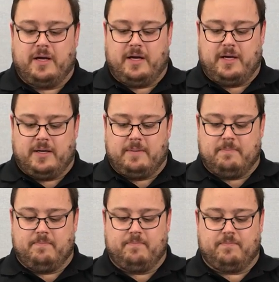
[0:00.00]

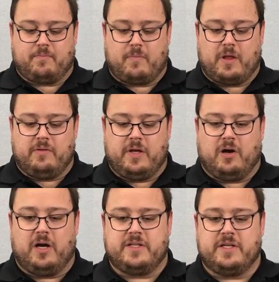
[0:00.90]
The
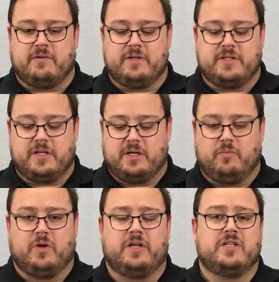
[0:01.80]
idea is that
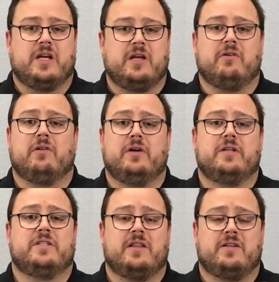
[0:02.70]
you're wanting to get your
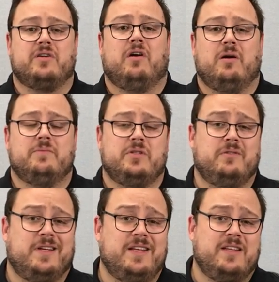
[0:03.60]
alerts at the times
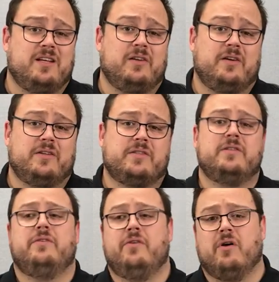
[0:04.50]
you need the
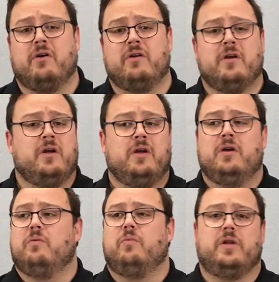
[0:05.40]
alerts, not
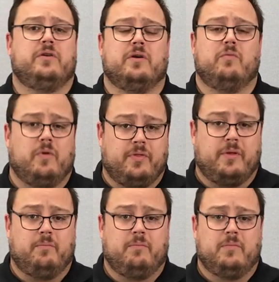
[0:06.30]
when you don't want
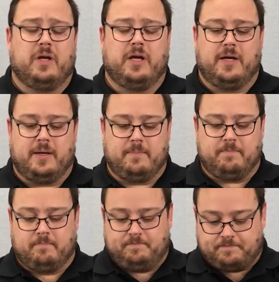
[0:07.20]

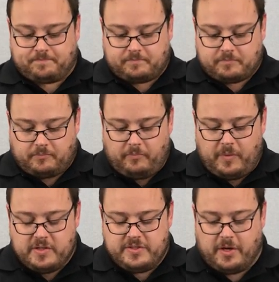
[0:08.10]
them.
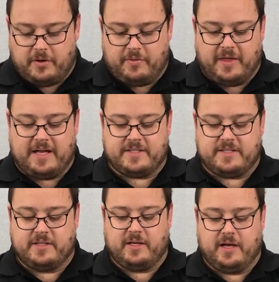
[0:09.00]
So
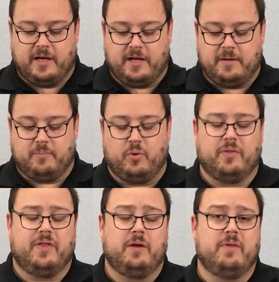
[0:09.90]
that's an
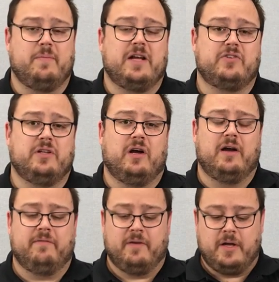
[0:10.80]
important thing with the battery
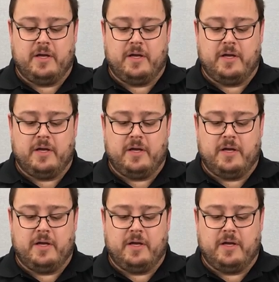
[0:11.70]
life.